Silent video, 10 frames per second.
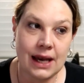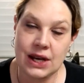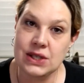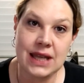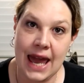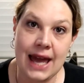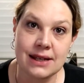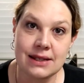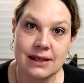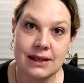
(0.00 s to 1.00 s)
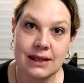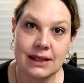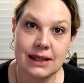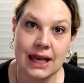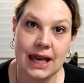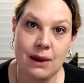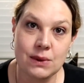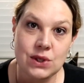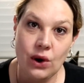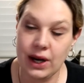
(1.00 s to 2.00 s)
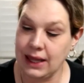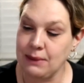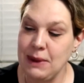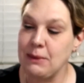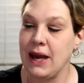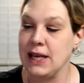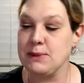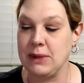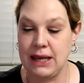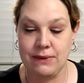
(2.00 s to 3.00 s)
just can't. Like, it was hard. Like, me and my husband